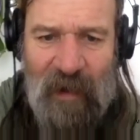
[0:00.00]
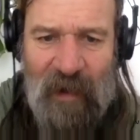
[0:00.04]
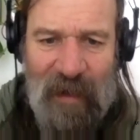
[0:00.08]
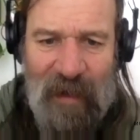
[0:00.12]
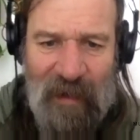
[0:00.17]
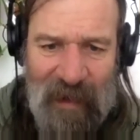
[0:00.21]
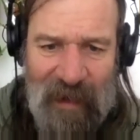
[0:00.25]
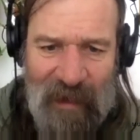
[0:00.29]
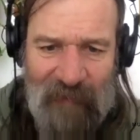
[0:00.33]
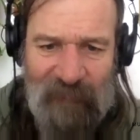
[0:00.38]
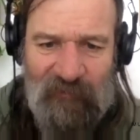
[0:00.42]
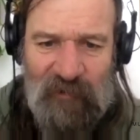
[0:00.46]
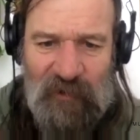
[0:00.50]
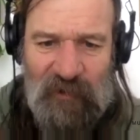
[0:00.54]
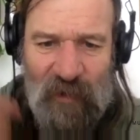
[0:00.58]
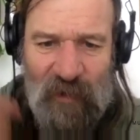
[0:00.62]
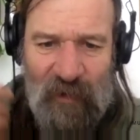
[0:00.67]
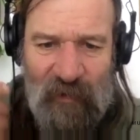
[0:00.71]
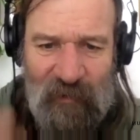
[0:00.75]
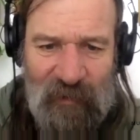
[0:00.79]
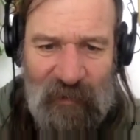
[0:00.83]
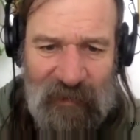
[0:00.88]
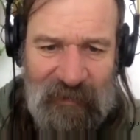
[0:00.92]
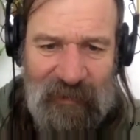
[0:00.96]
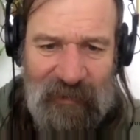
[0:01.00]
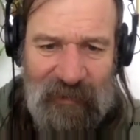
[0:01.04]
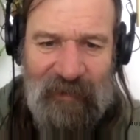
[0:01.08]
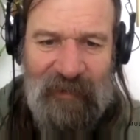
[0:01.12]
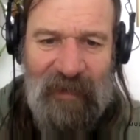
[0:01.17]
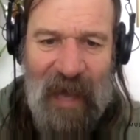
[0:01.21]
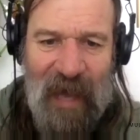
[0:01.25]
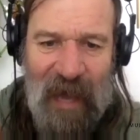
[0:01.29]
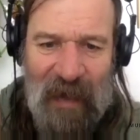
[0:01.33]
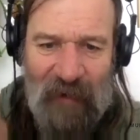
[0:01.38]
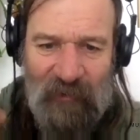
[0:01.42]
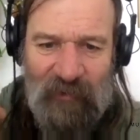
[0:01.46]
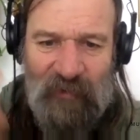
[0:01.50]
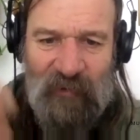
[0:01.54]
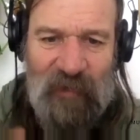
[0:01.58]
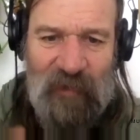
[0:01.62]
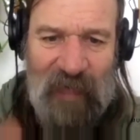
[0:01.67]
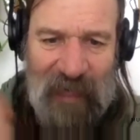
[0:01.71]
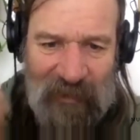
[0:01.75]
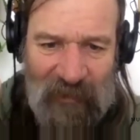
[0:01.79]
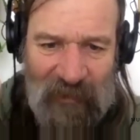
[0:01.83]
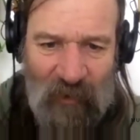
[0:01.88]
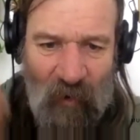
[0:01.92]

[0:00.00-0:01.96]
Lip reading: have shown how to get a